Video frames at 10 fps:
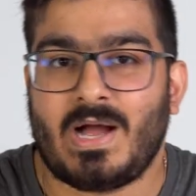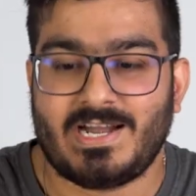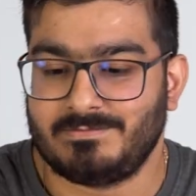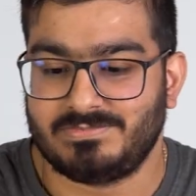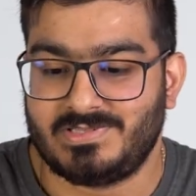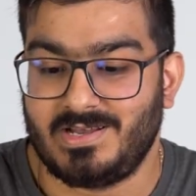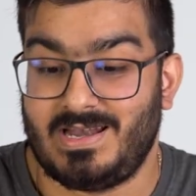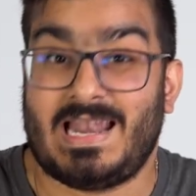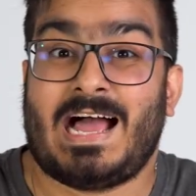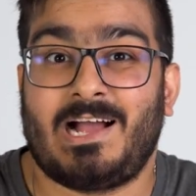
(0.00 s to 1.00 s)
and the
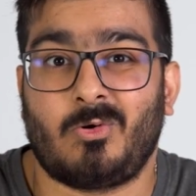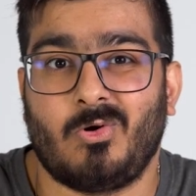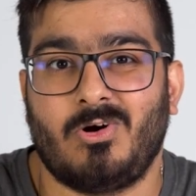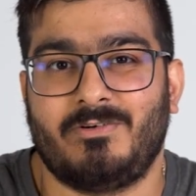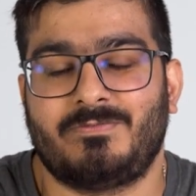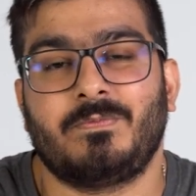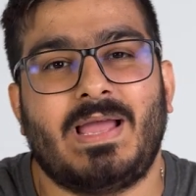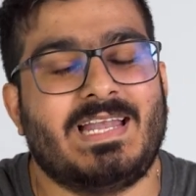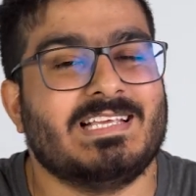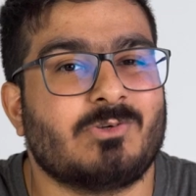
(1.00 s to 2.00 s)
lack of
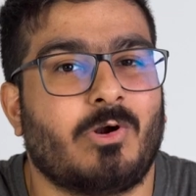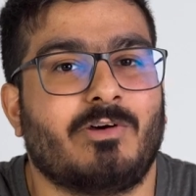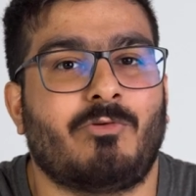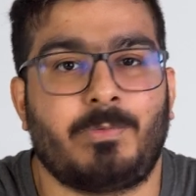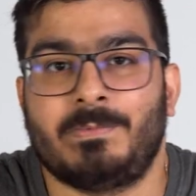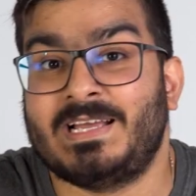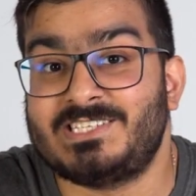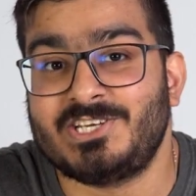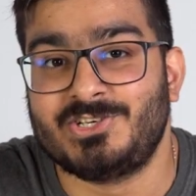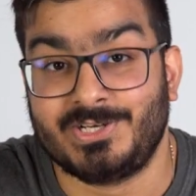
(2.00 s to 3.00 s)
any sort of
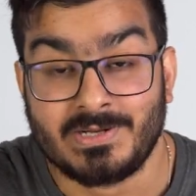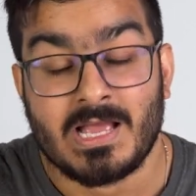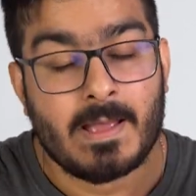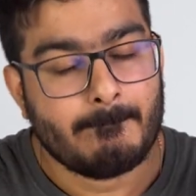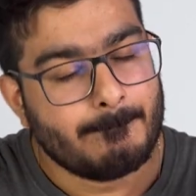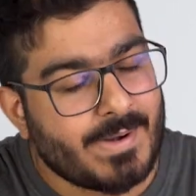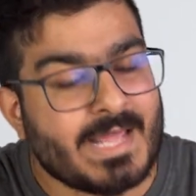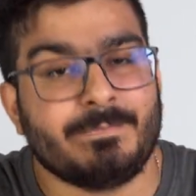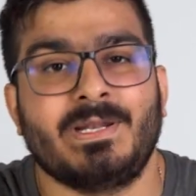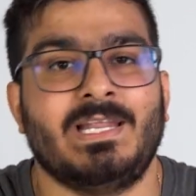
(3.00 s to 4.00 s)
optimization,
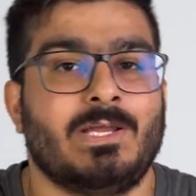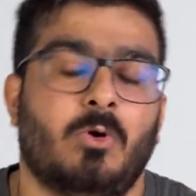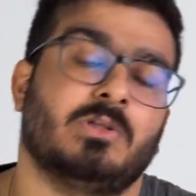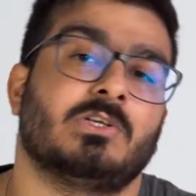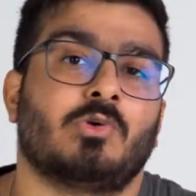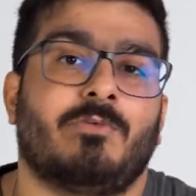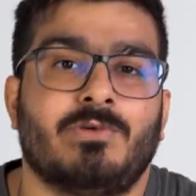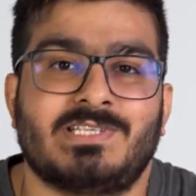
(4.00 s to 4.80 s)
primarily on the software